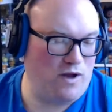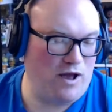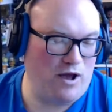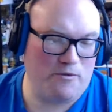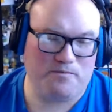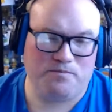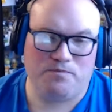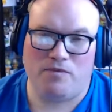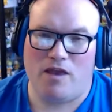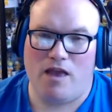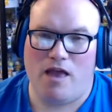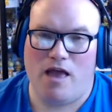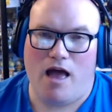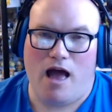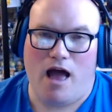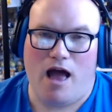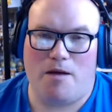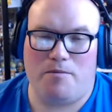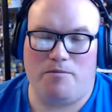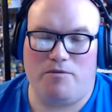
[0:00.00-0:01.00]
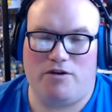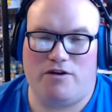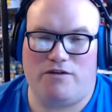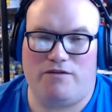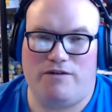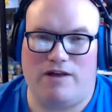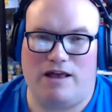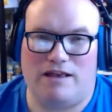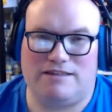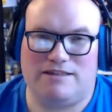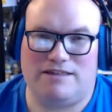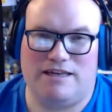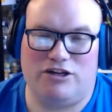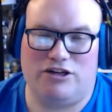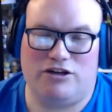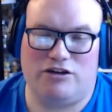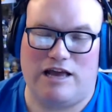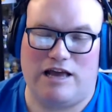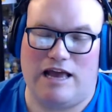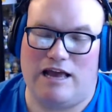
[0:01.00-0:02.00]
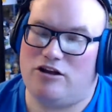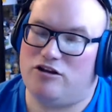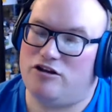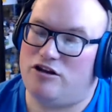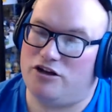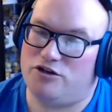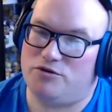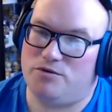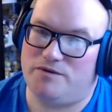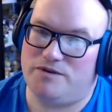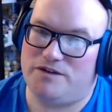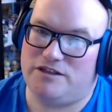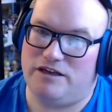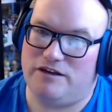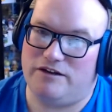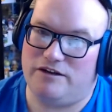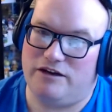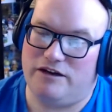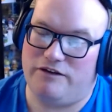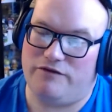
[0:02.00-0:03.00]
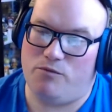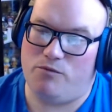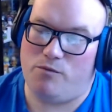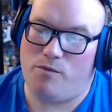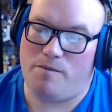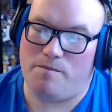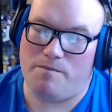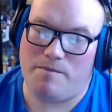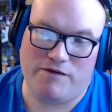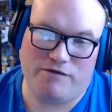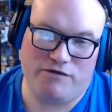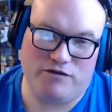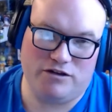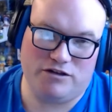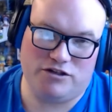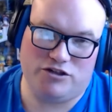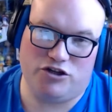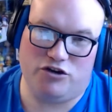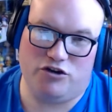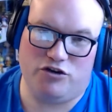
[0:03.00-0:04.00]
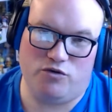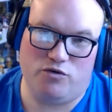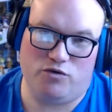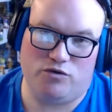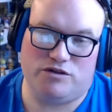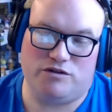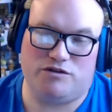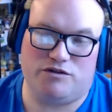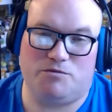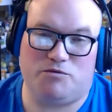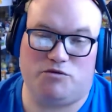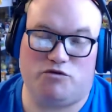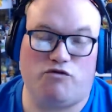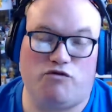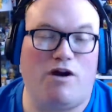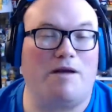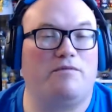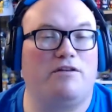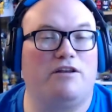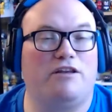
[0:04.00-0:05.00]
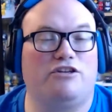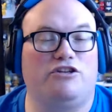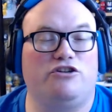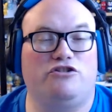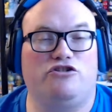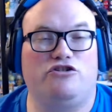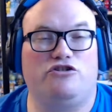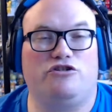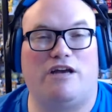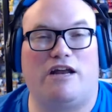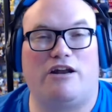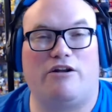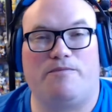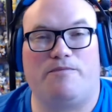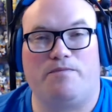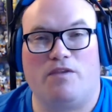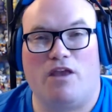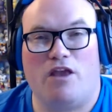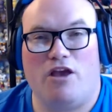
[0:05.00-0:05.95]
well. You can, as I said, you can get in touch with us through different methods. You can also subscribe to this YouTube channel.